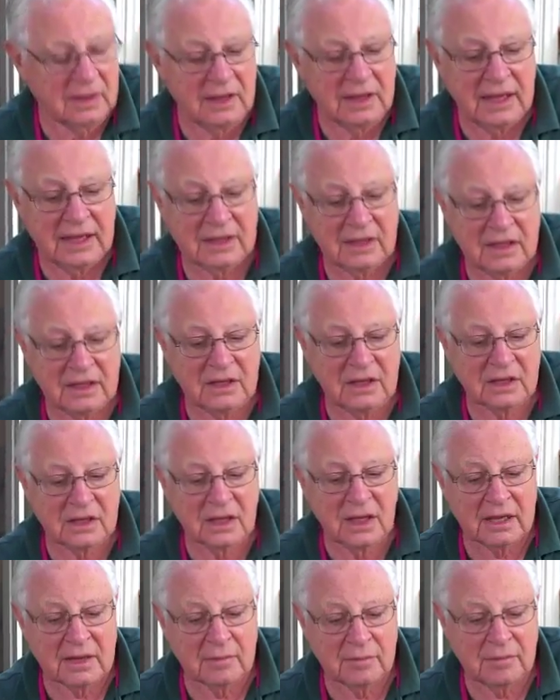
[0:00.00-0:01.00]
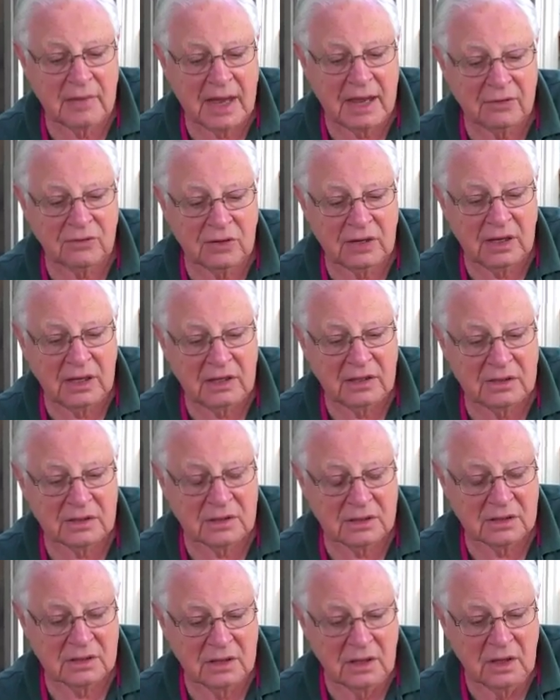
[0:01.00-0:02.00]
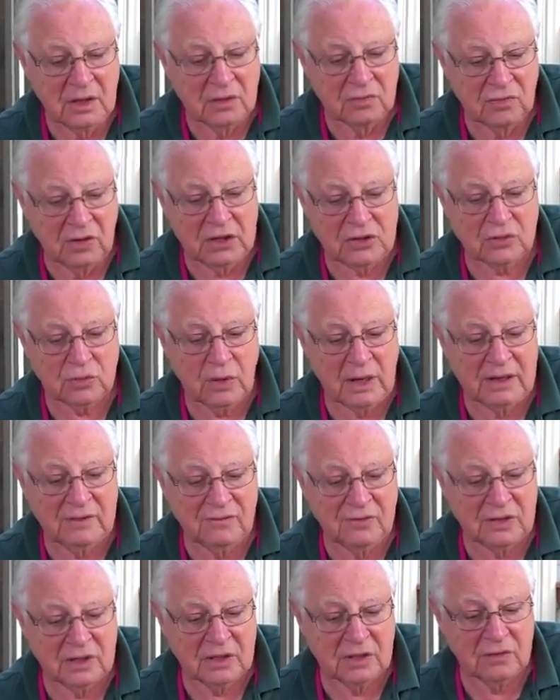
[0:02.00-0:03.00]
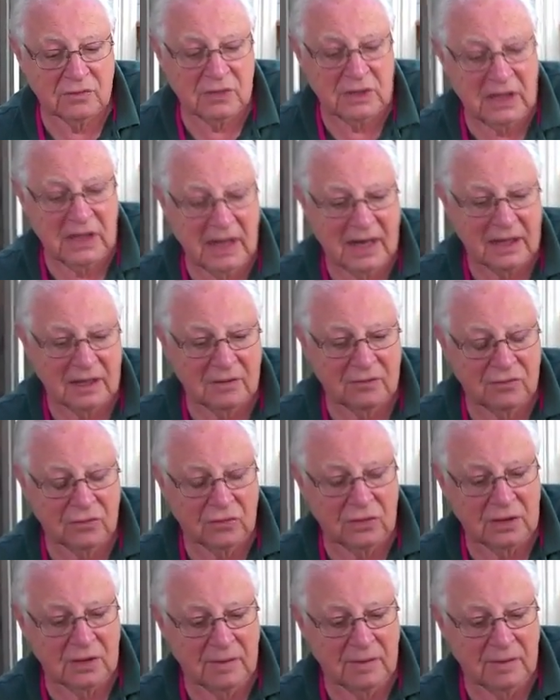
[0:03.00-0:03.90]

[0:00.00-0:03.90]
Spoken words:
And then you let them marinate in the rice wine vinegar and the olive oil.